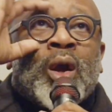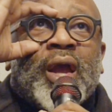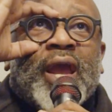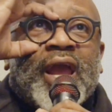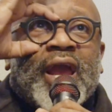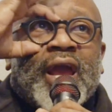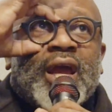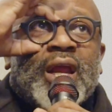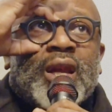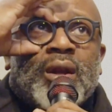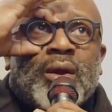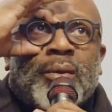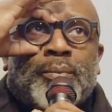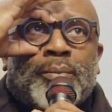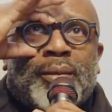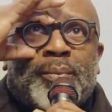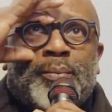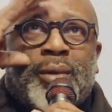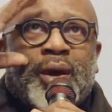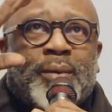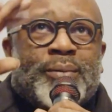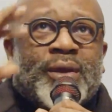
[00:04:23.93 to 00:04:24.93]

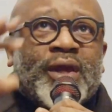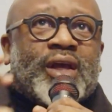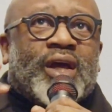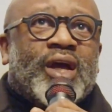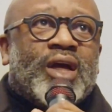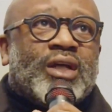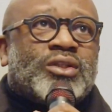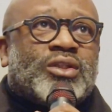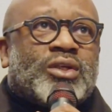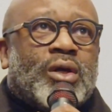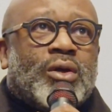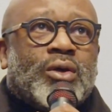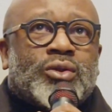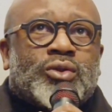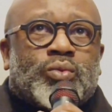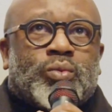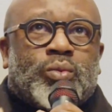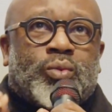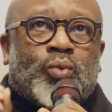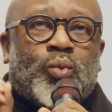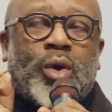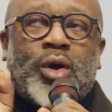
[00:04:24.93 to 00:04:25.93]
But because those
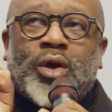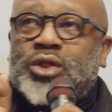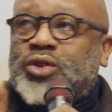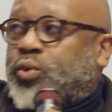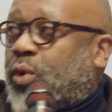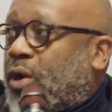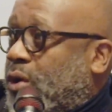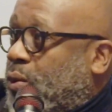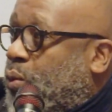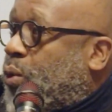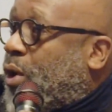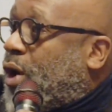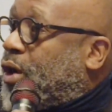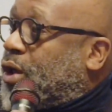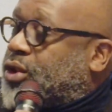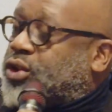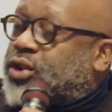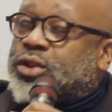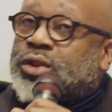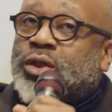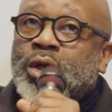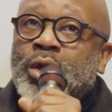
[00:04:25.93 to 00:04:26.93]
works were
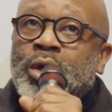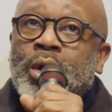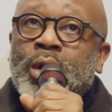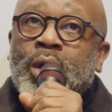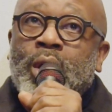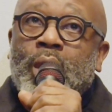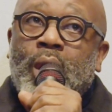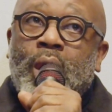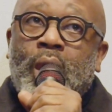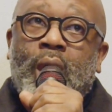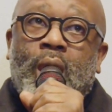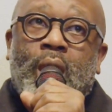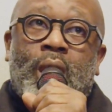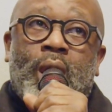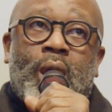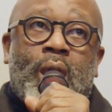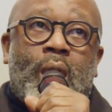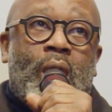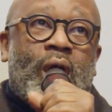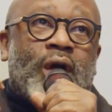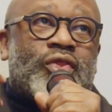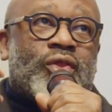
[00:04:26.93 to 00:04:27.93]
works
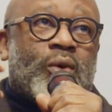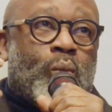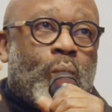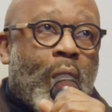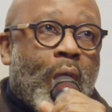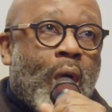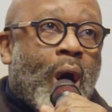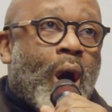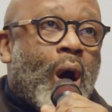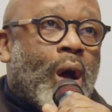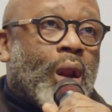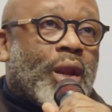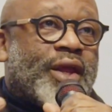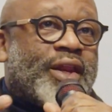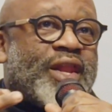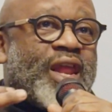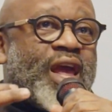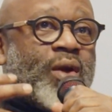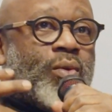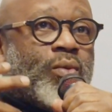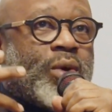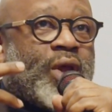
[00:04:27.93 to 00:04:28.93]
on the wall, and
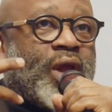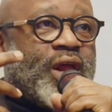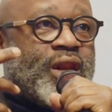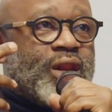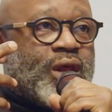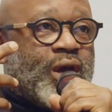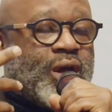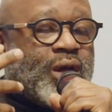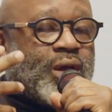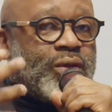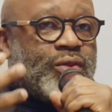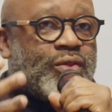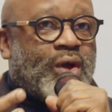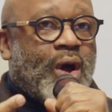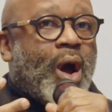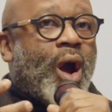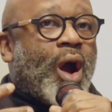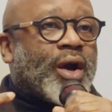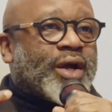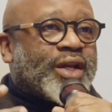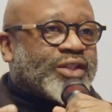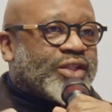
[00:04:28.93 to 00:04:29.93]
the
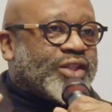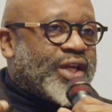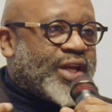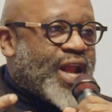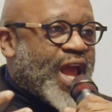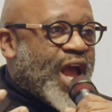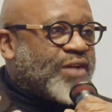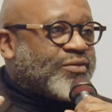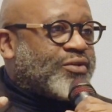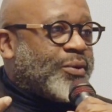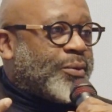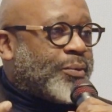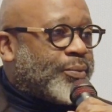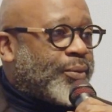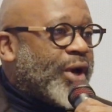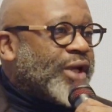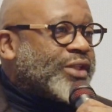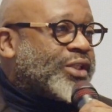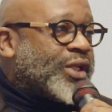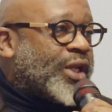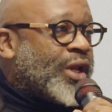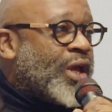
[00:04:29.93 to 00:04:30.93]
artist didn't have to be
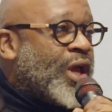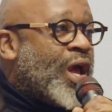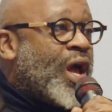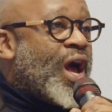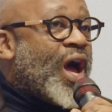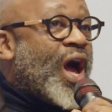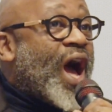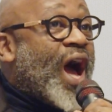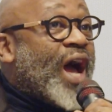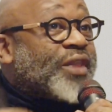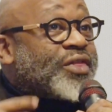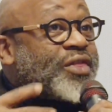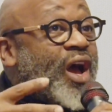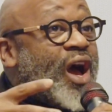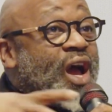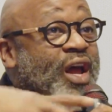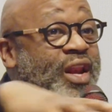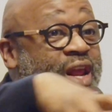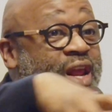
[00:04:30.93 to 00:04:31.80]
present, I thought